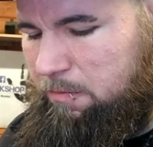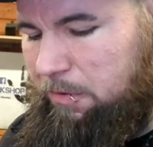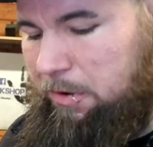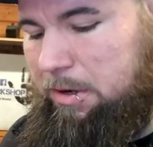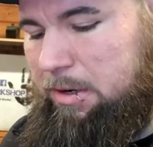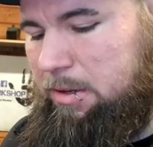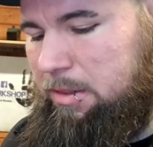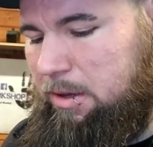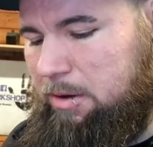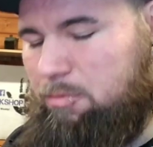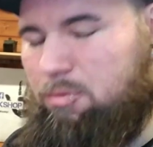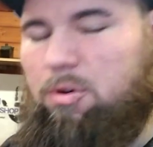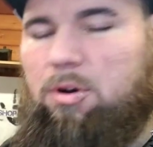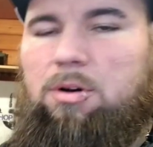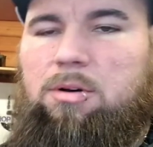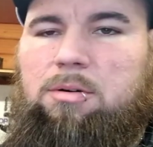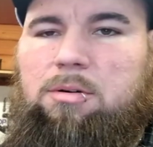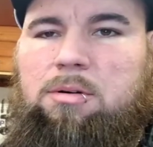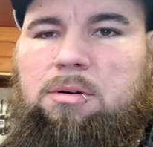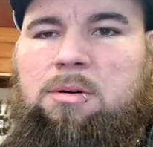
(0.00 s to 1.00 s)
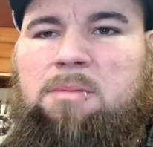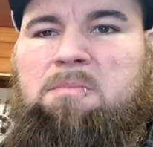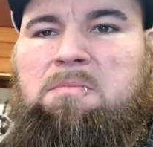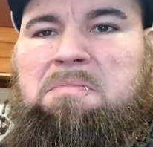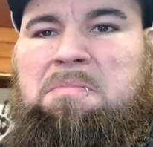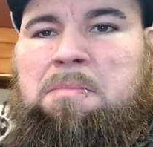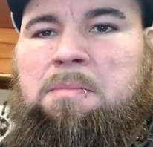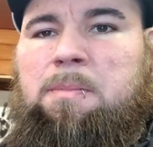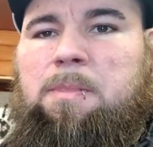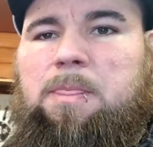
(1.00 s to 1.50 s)
find they're wrong,
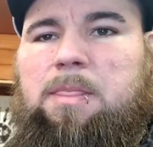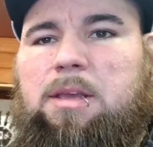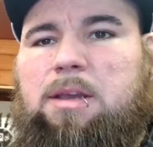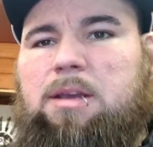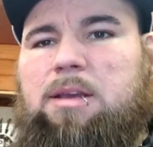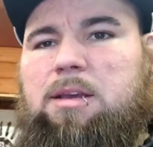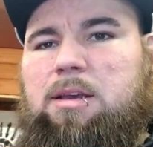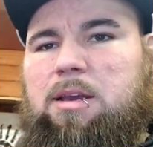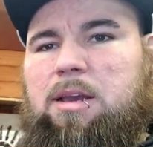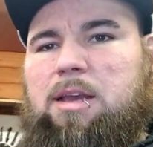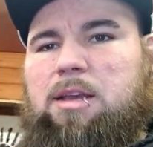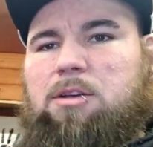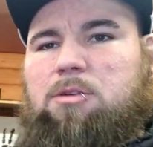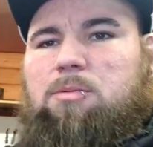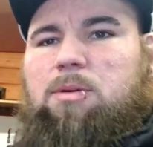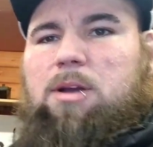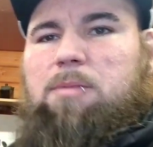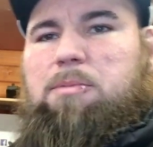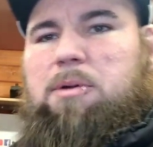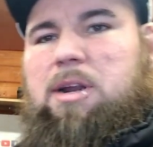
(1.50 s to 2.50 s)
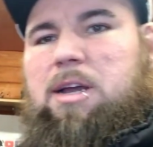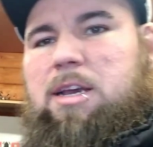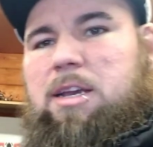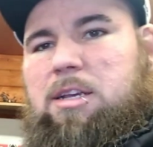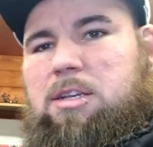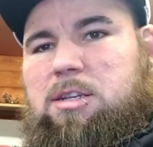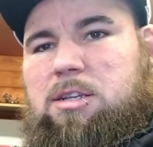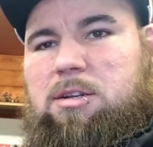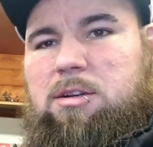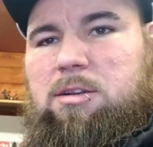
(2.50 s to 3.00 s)
incorrect
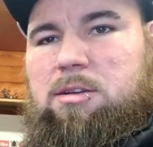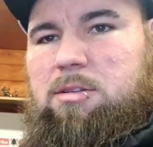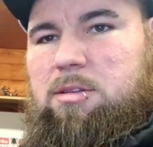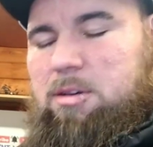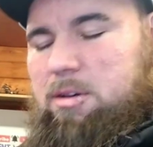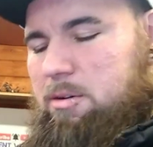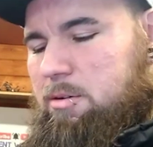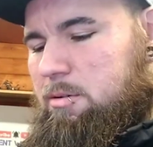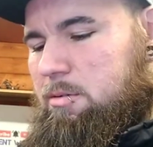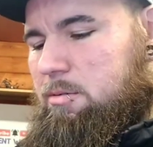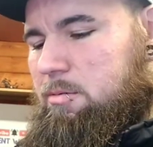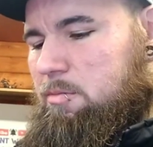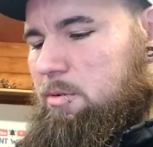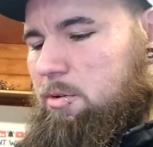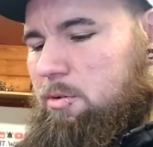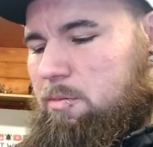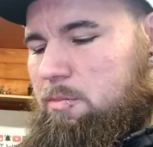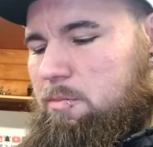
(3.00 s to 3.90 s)
place, and it or